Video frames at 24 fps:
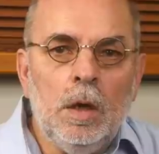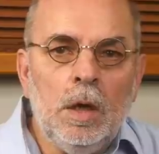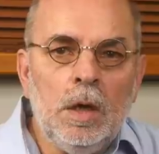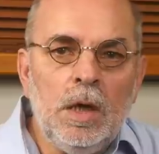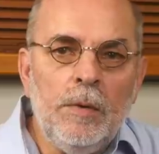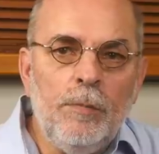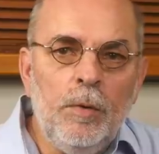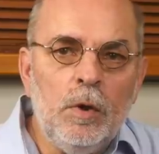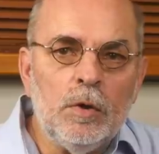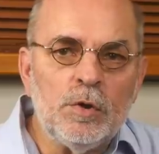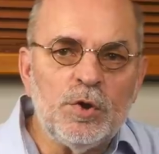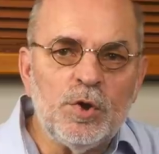
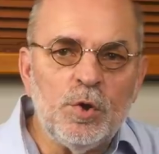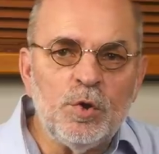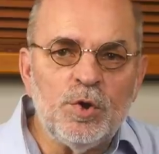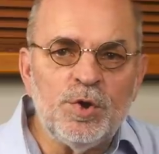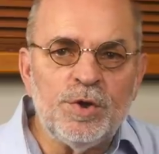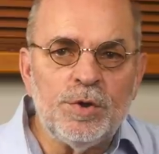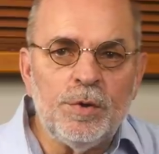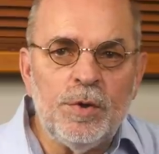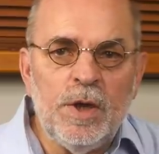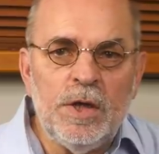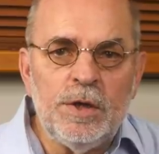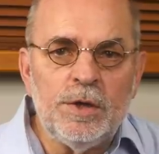Let me also
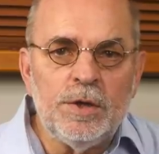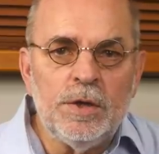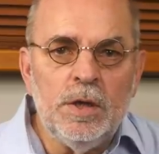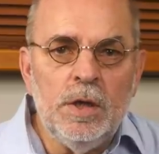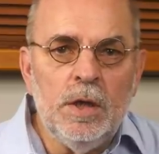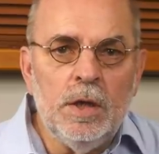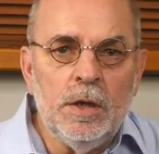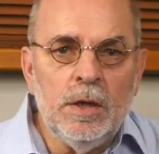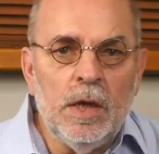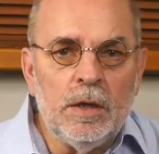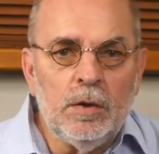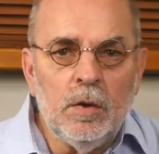stress
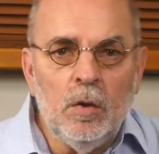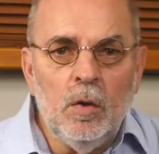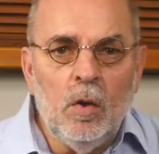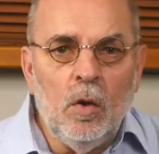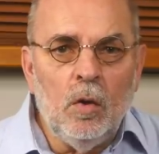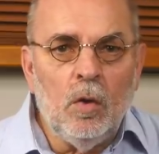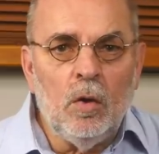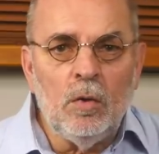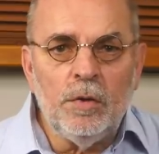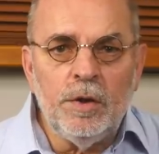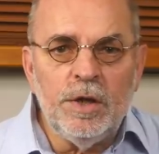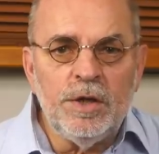that
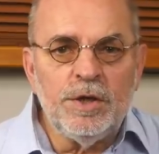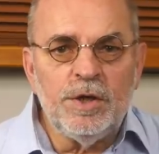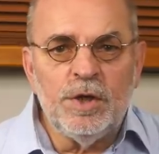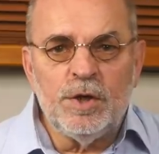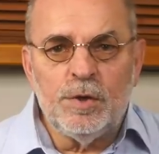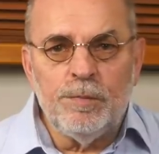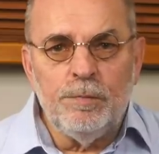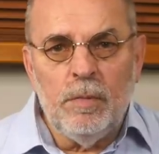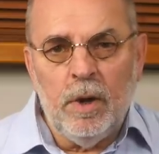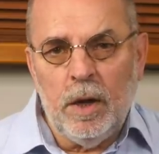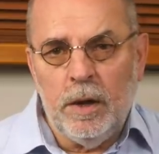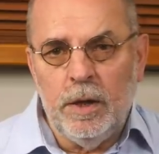all this
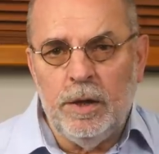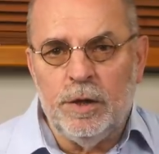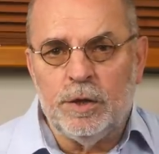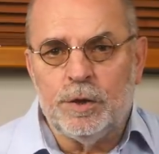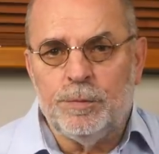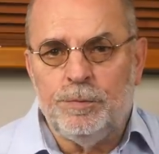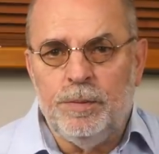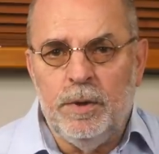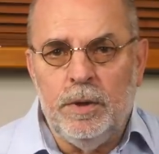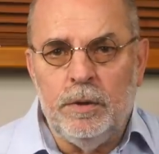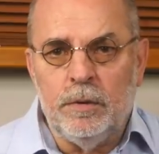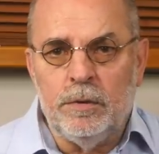is my
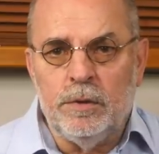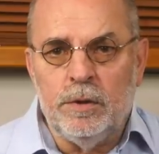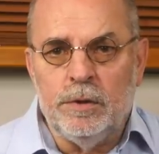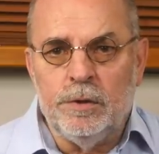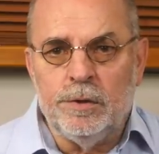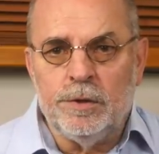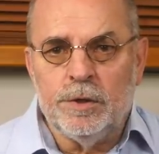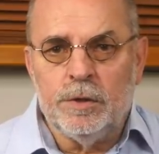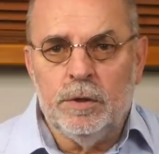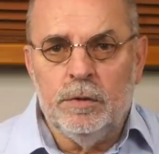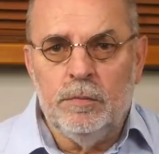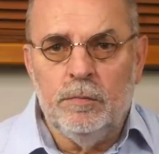
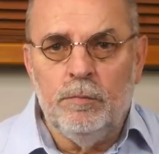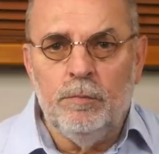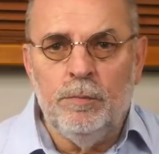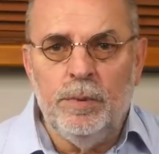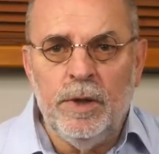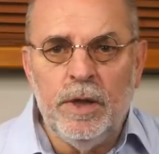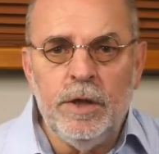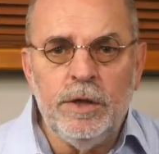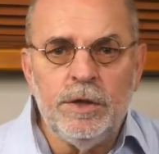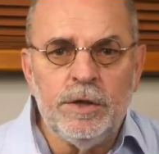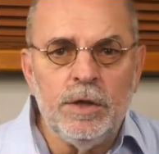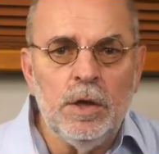experience,
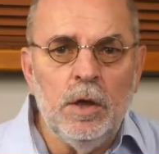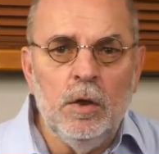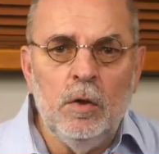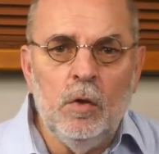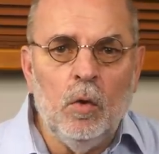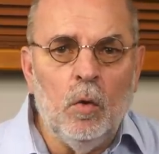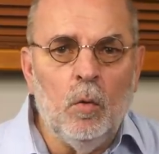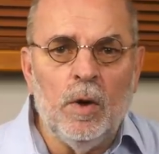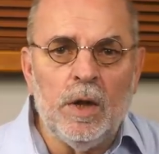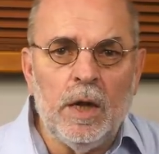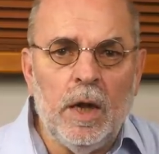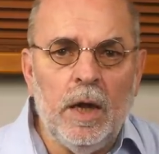based
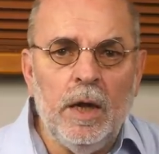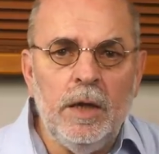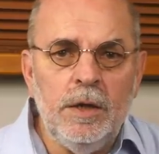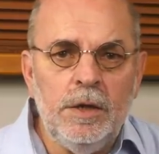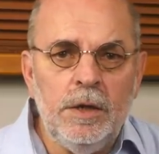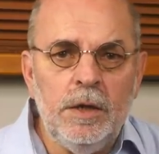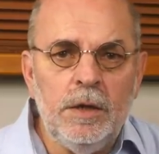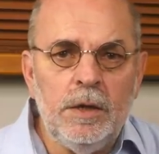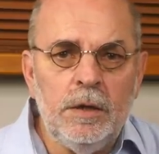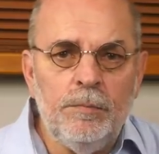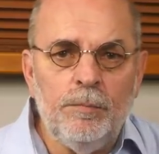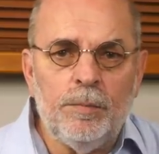on what I
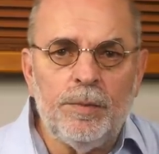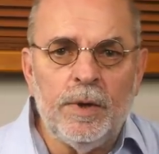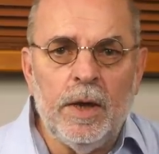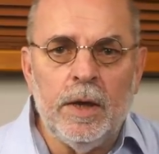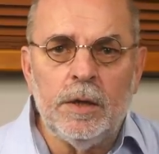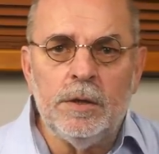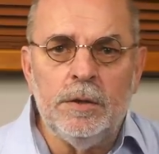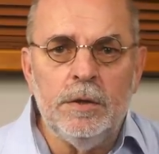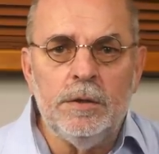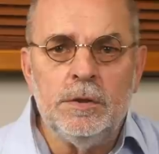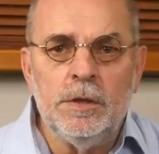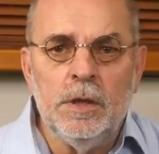did in
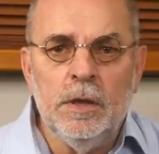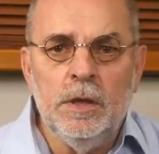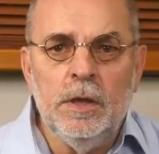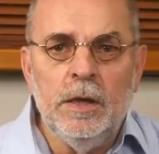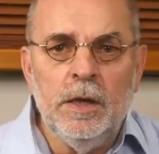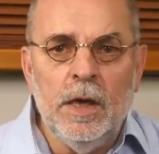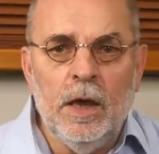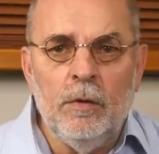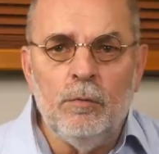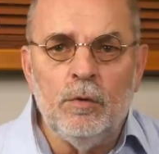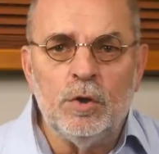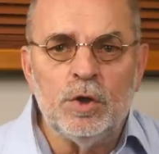practice
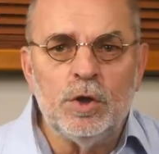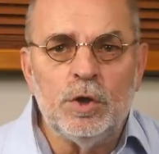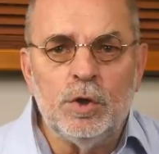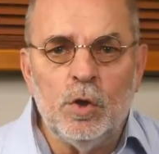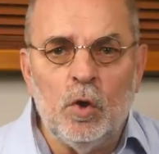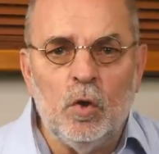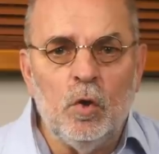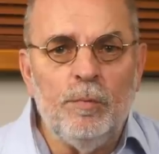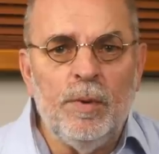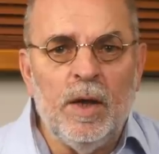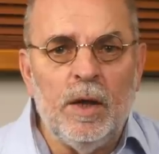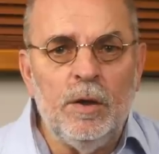and was
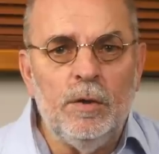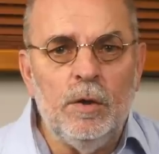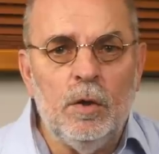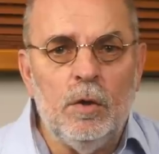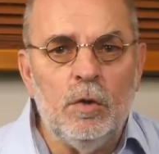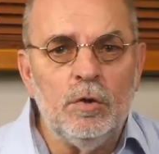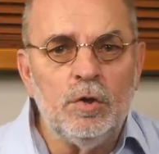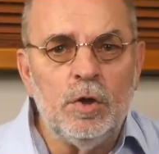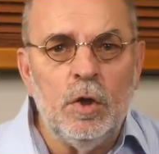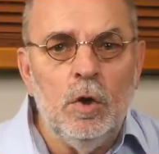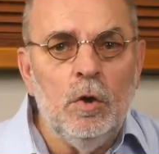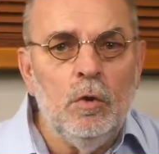told by
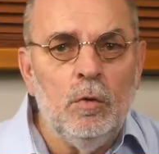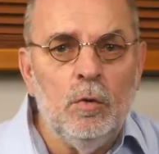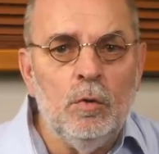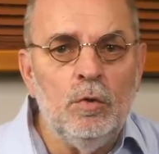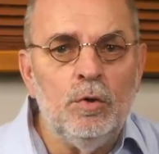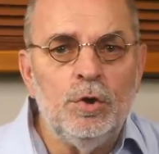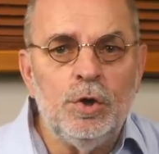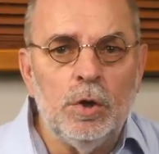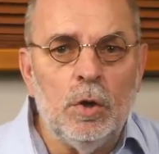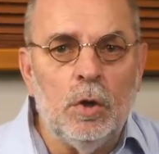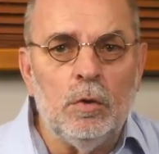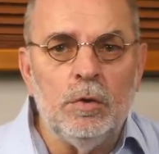those
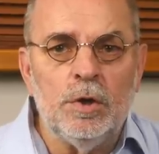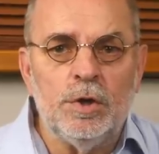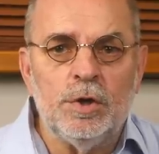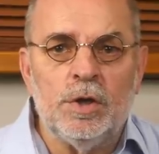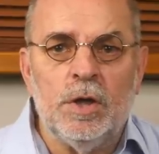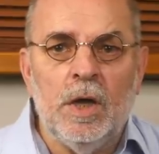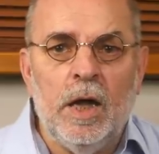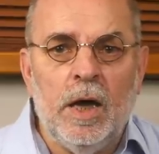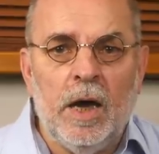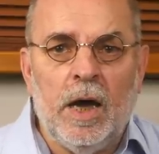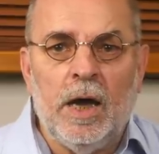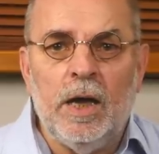whose shoulders
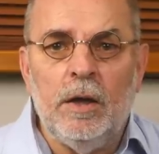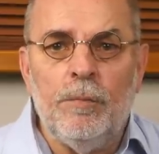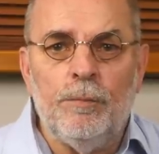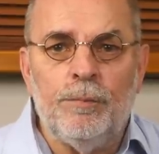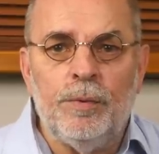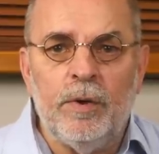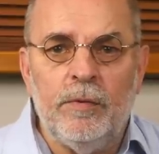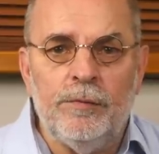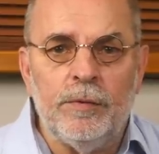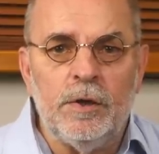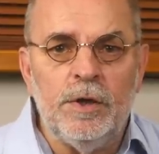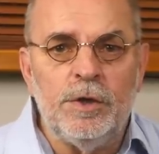I am
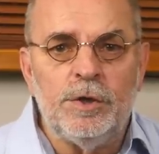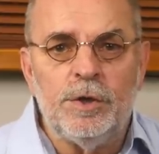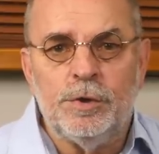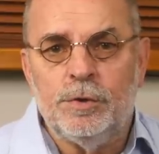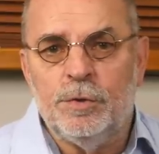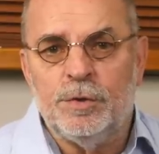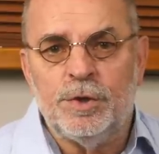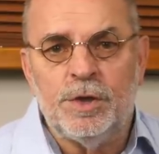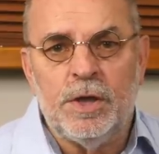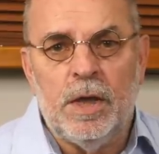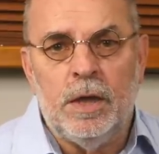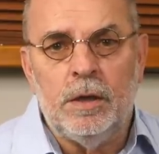privileged
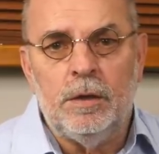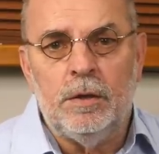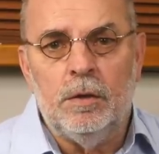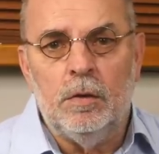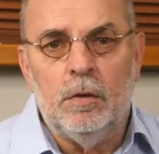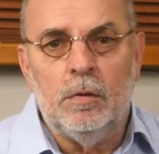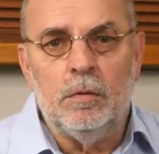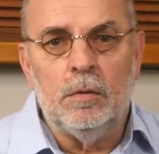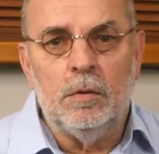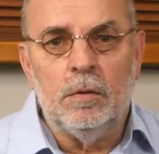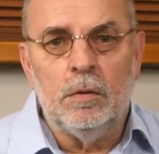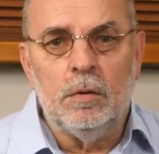to stand
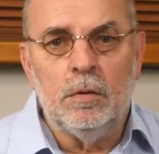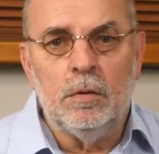on.